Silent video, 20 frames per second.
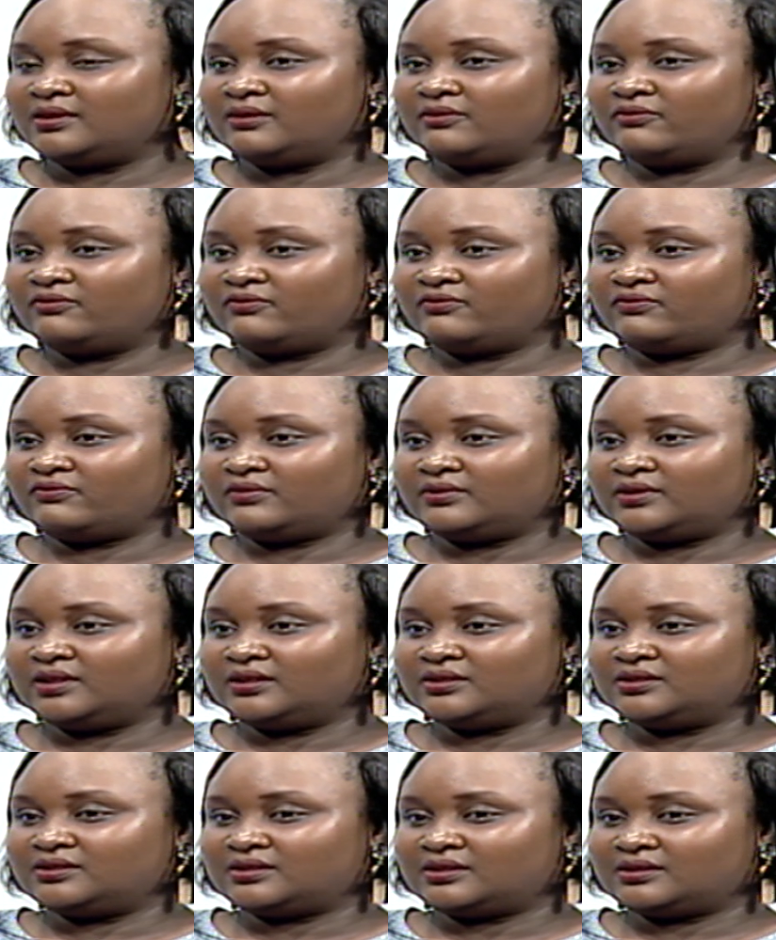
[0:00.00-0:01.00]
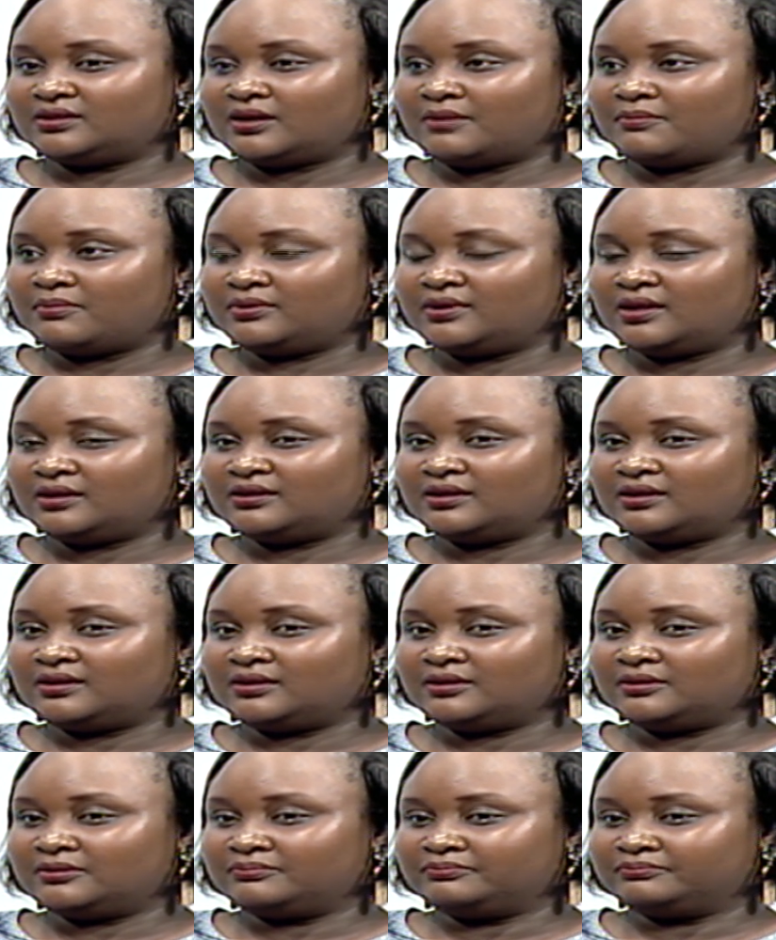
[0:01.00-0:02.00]
they've, they're, they're, they're,
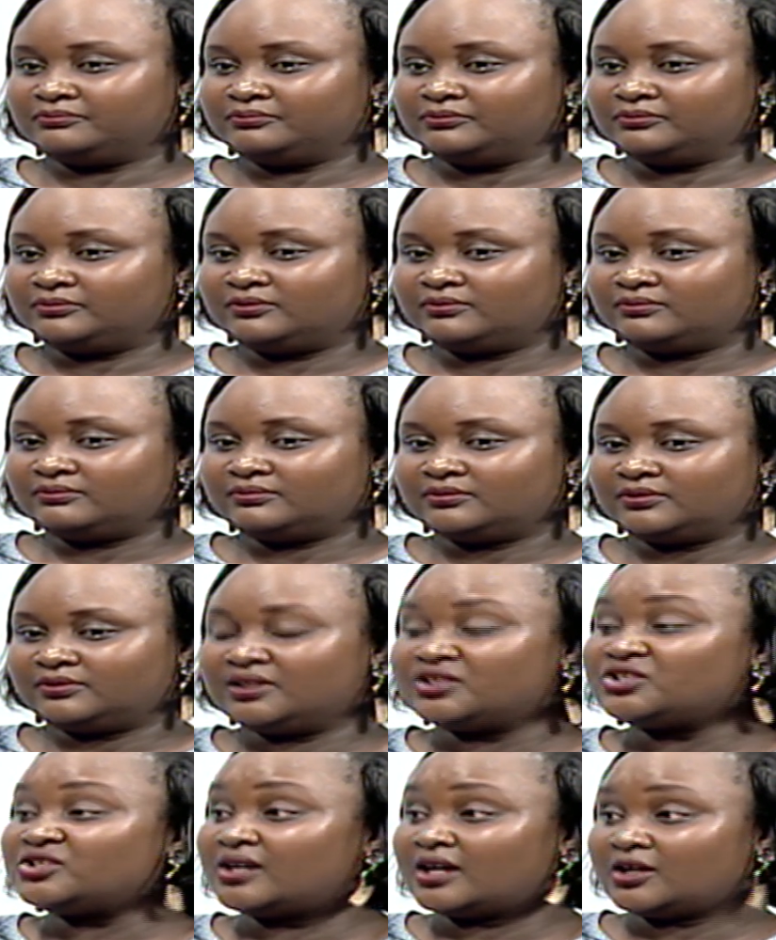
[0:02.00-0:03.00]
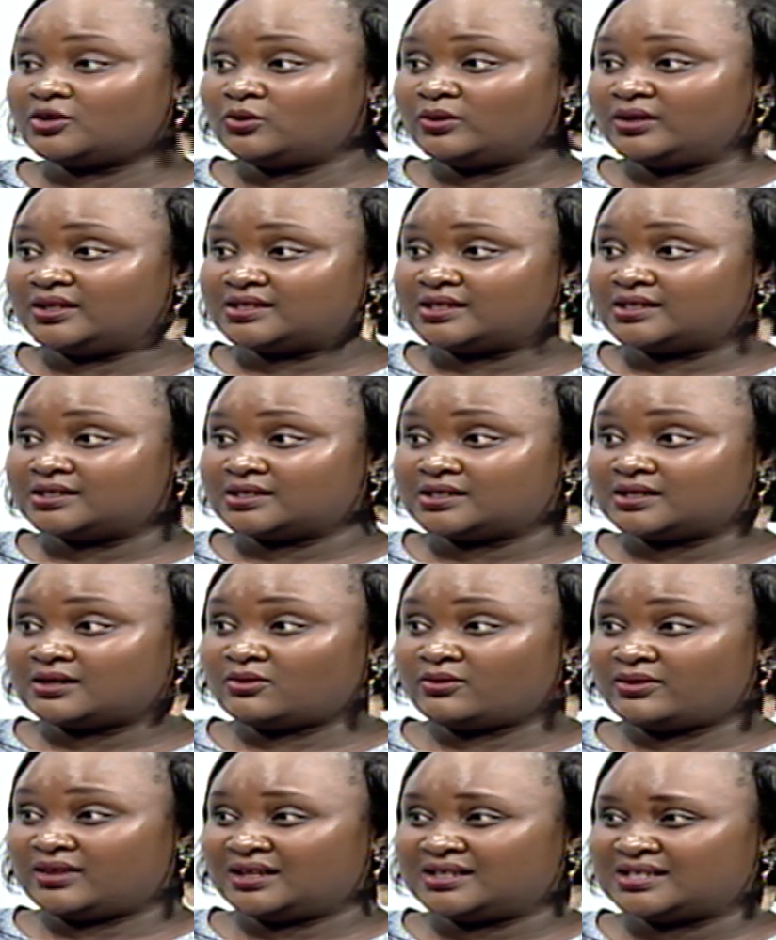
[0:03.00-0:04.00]
they're reaching adolescent at
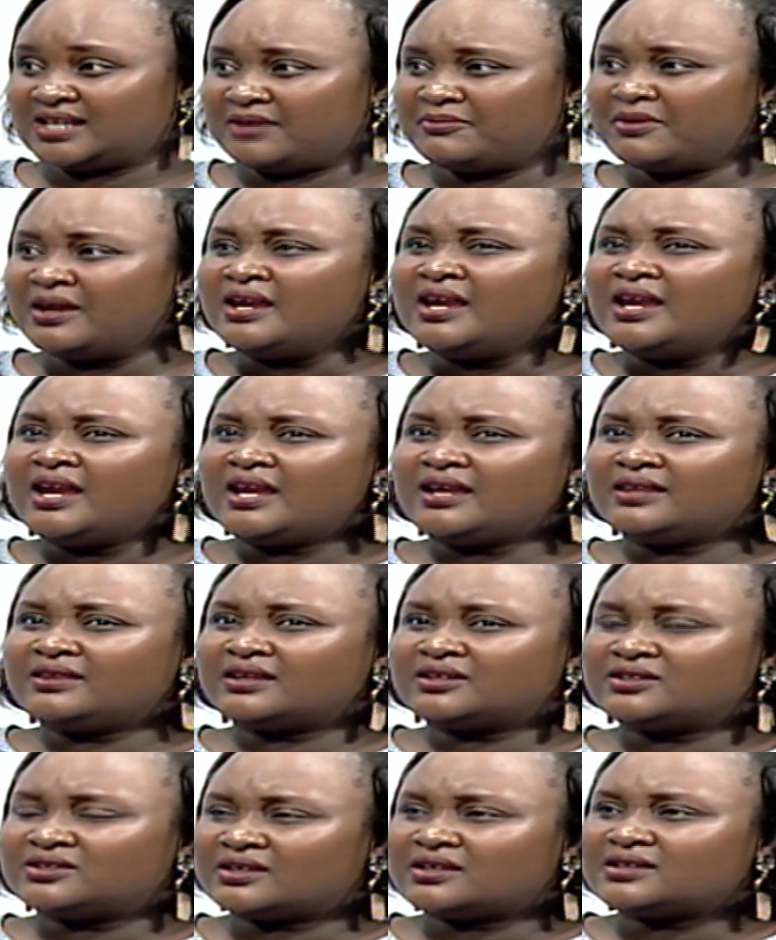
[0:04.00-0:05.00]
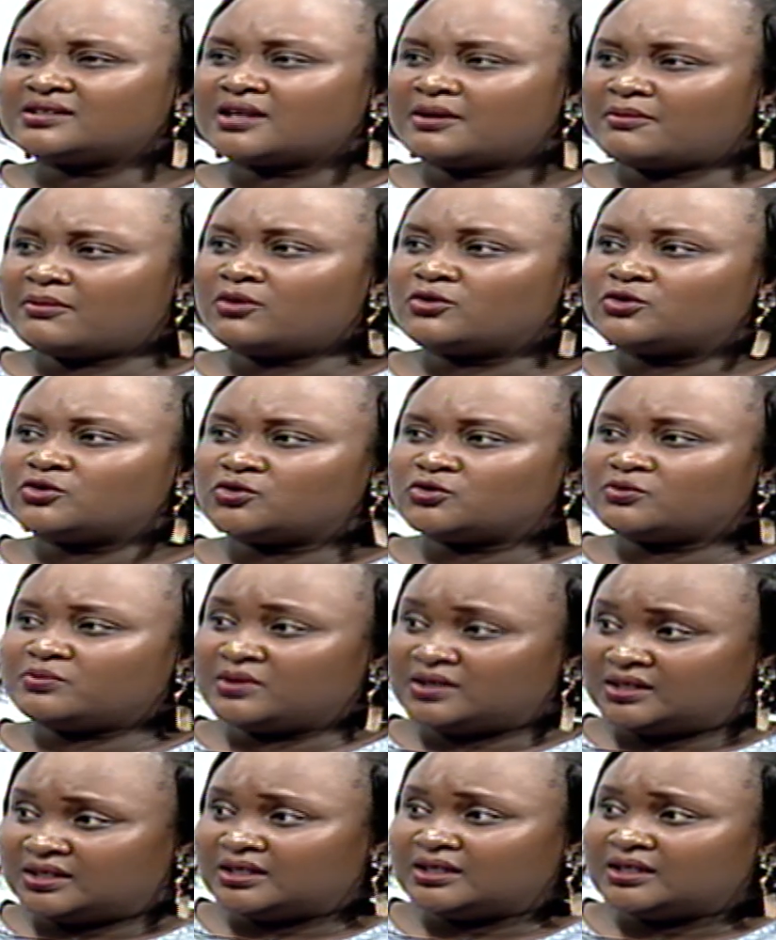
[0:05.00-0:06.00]
around that time, mm-hmm. and they're just about to
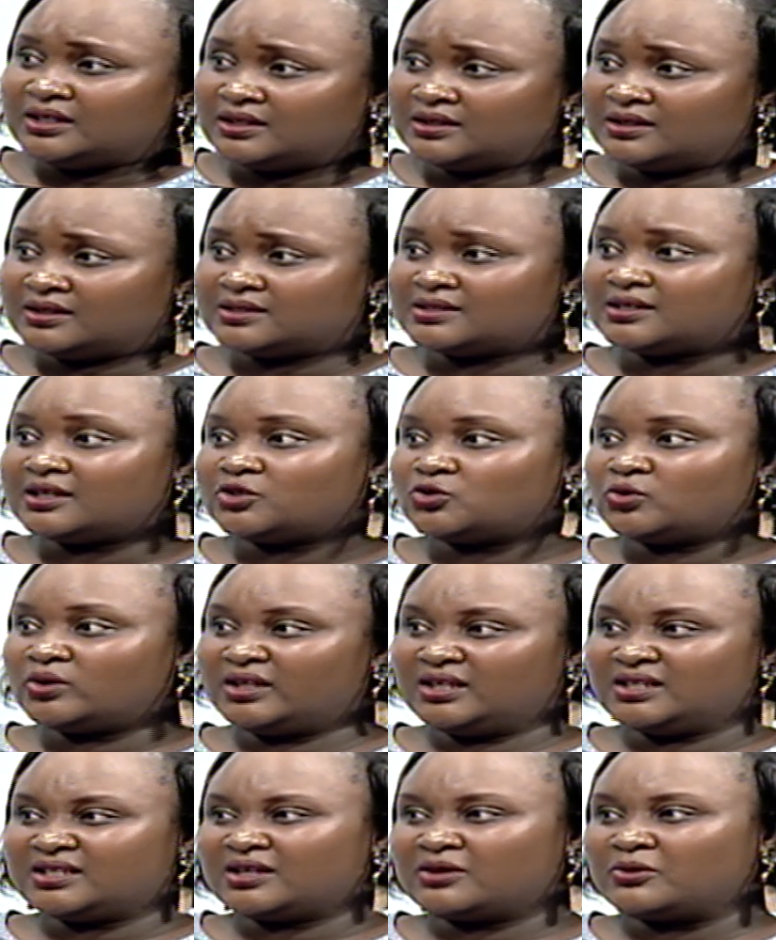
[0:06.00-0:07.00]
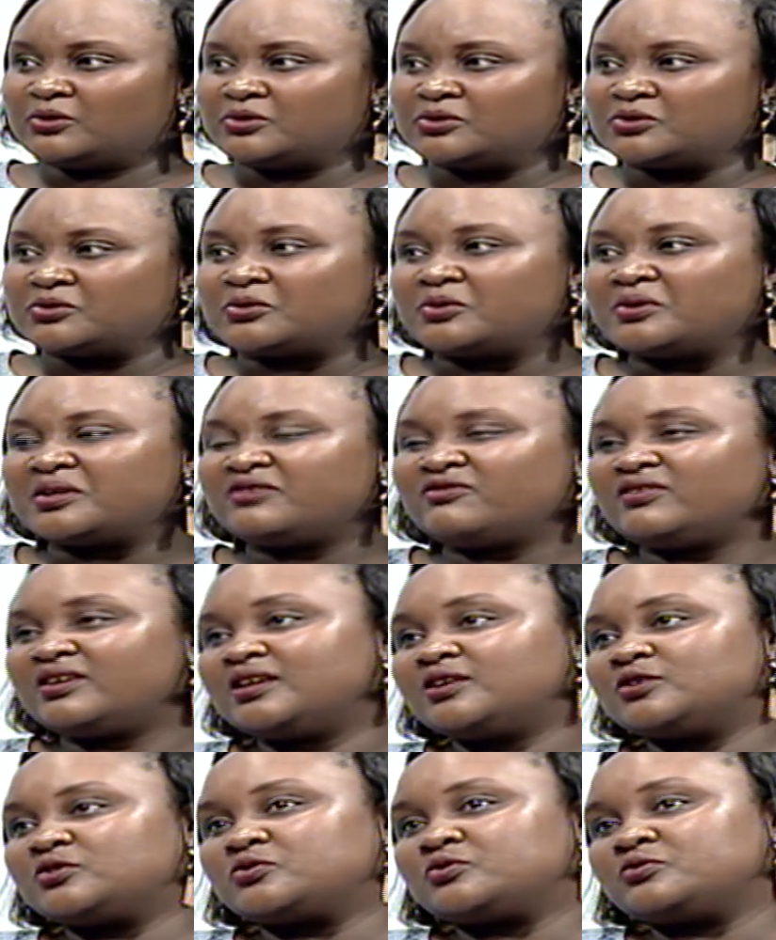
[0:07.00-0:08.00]
begin sexual intercourse. So
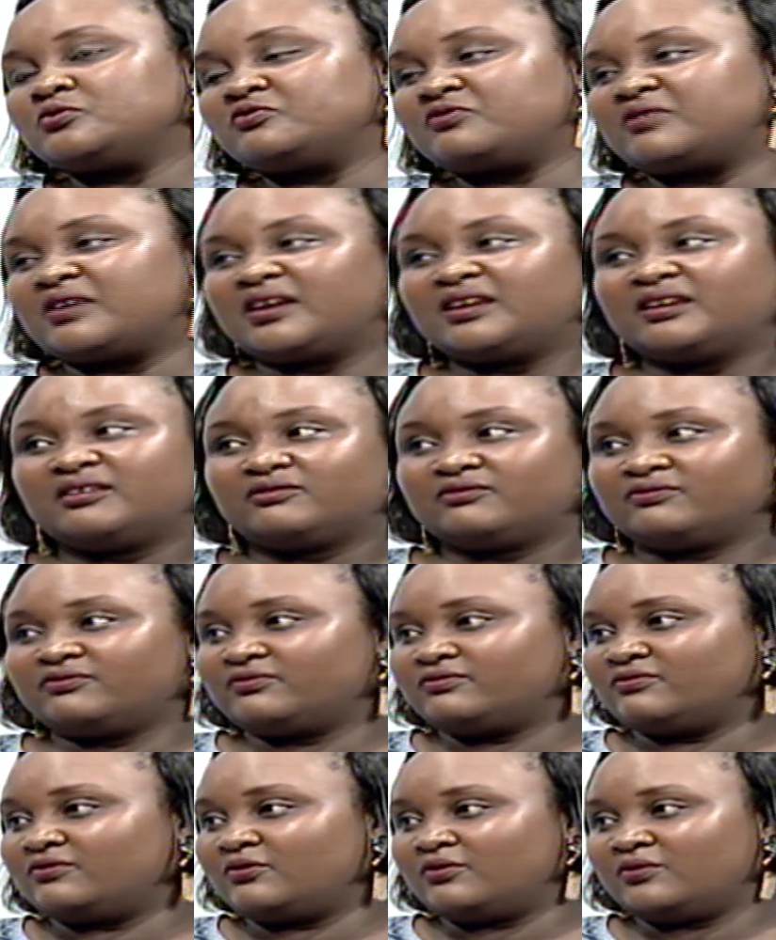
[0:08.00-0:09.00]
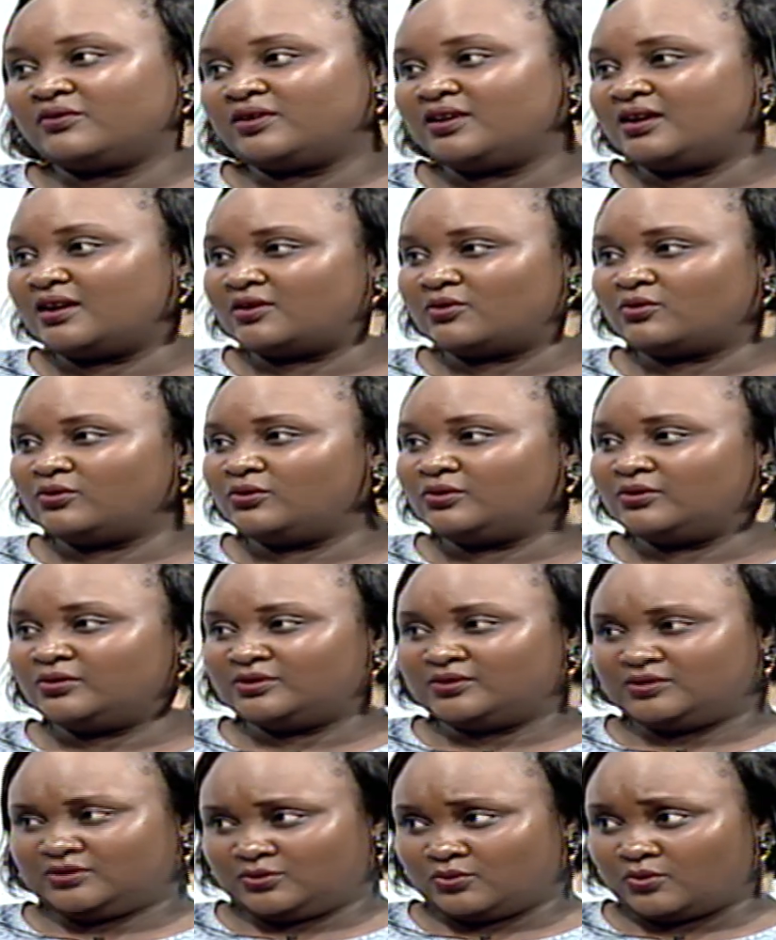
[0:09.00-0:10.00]
giving it to five,
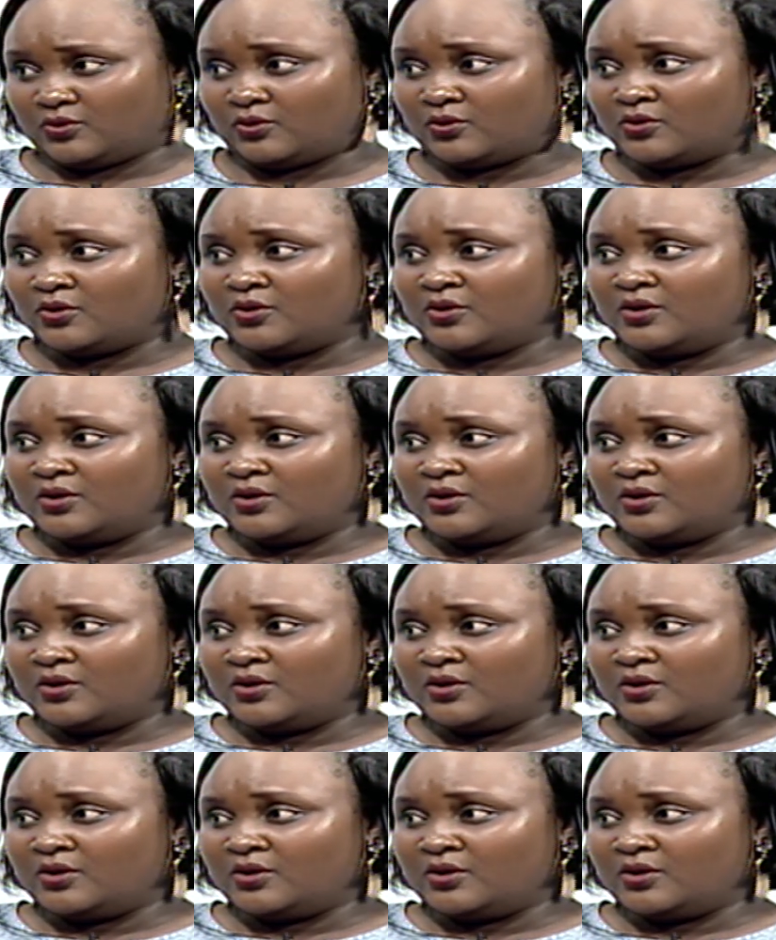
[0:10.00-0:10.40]
four-year-olds, no.